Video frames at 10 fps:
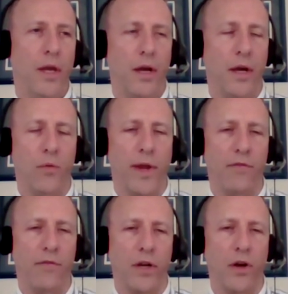Uh, we
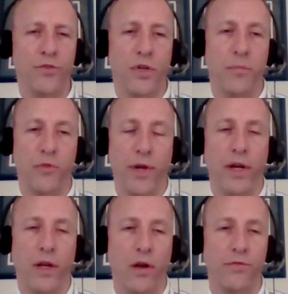have a Gulfstream three
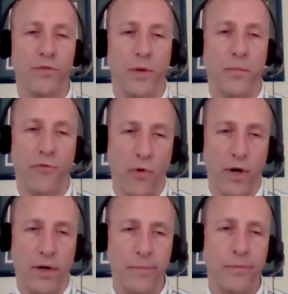and a Gulfstream
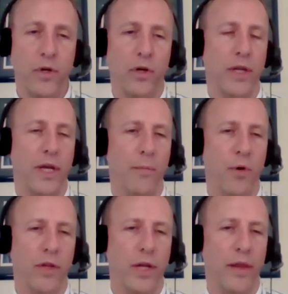four. Currently, I'm
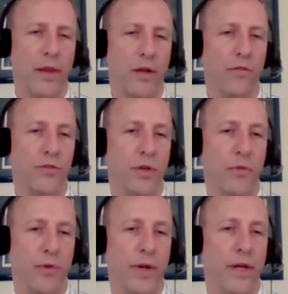only on the
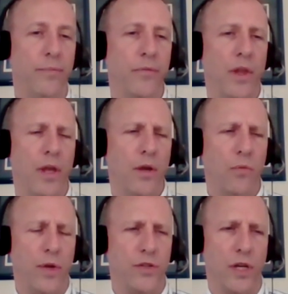Gulfstream three.
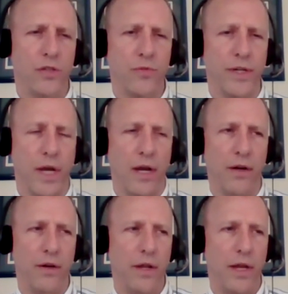We just
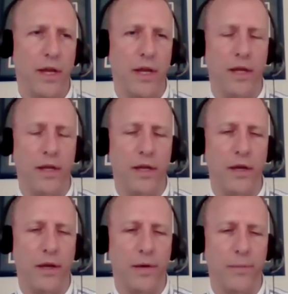retired a
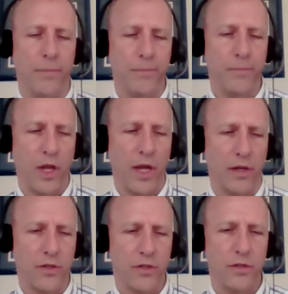um,
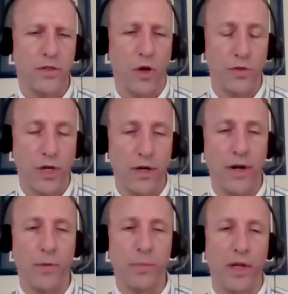ex-Coast
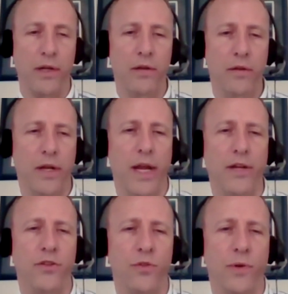Guard airplane, an
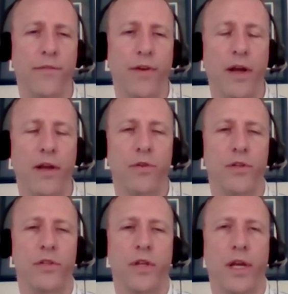H U twenty-five,
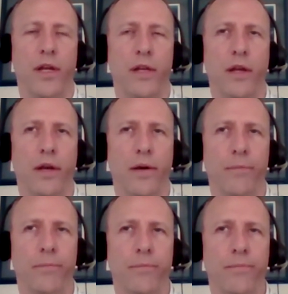which is a
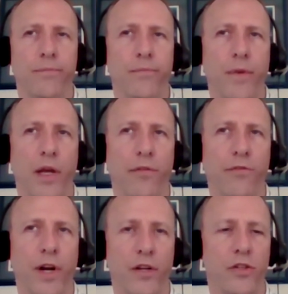um, a
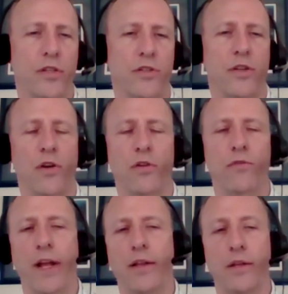French Dassault
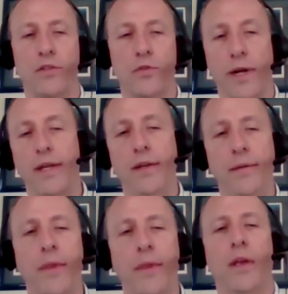Falcon twenty
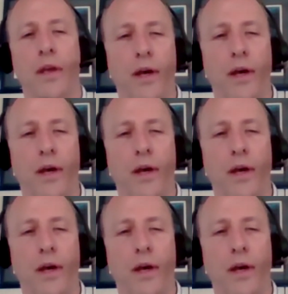mm-hmm.